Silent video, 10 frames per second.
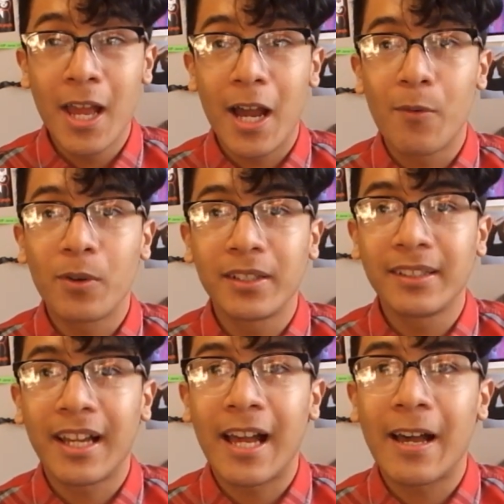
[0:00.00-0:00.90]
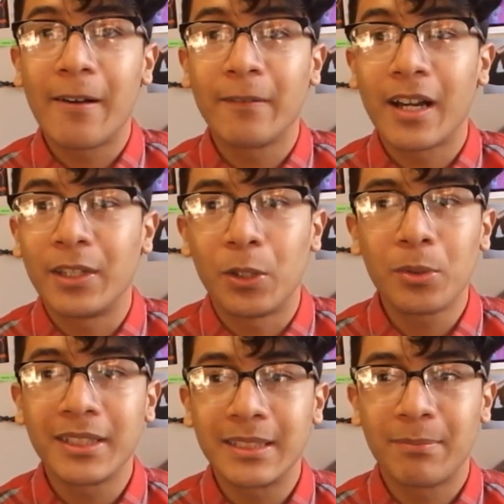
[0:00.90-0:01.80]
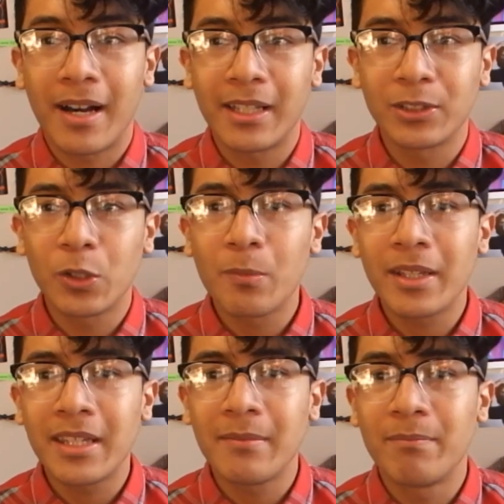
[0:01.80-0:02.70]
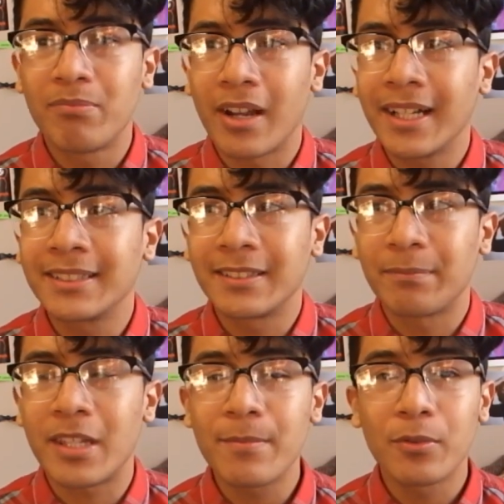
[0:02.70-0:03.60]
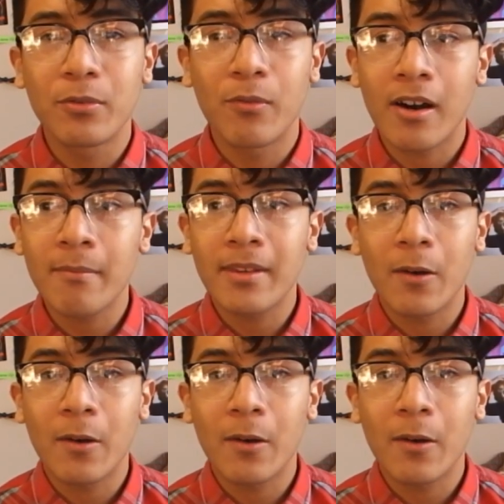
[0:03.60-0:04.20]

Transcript: I wouldn't have got noticed by so many brands and people who want me.